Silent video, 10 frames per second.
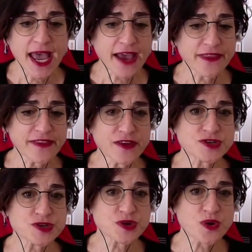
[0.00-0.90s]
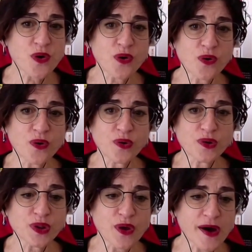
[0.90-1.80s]
And then there's a
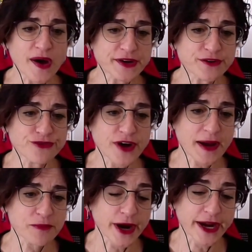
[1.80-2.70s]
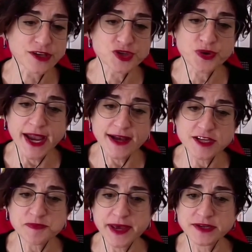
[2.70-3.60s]
whole lot of regulatory
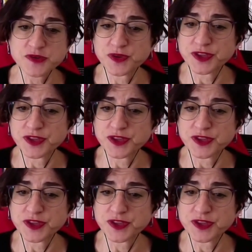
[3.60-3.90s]
aspects with the